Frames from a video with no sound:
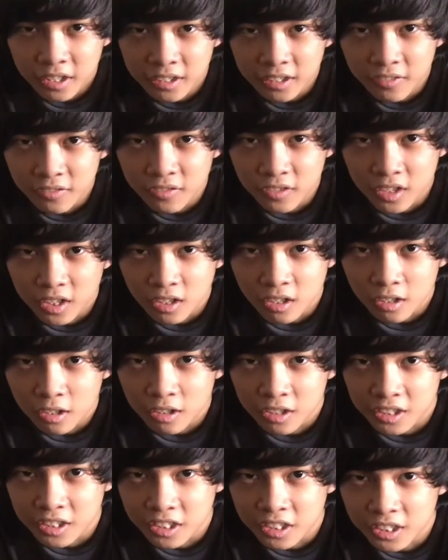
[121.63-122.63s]
if
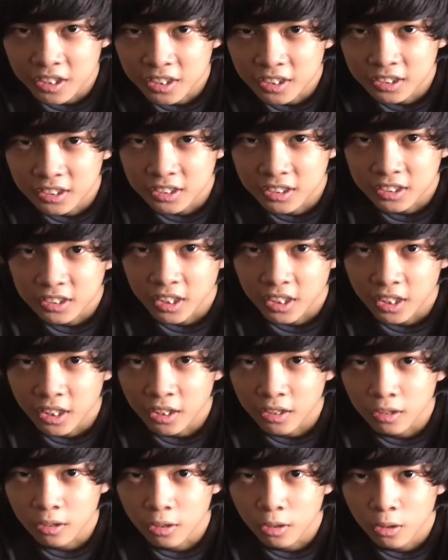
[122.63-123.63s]
there is
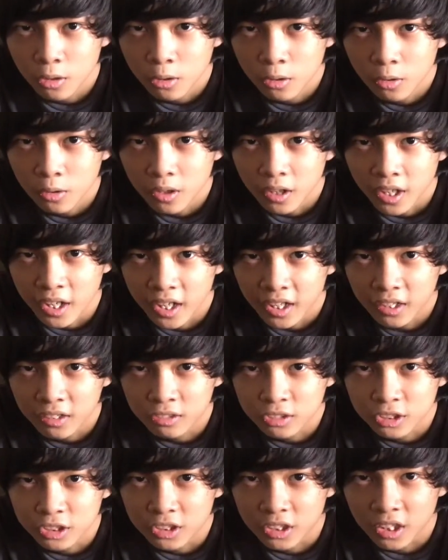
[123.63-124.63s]
a low
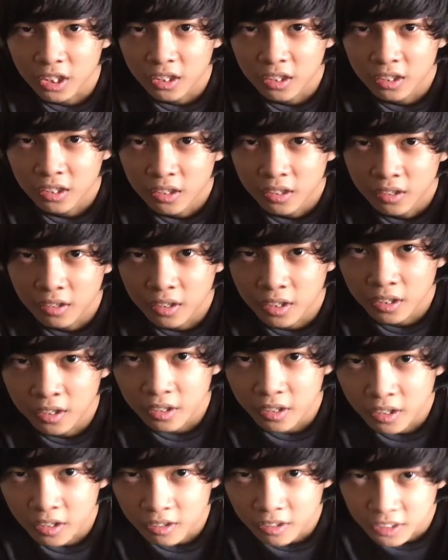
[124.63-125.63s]
angle shot,
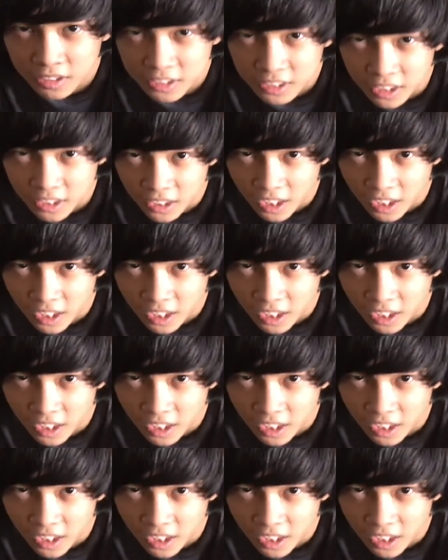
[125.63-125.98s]
then there is a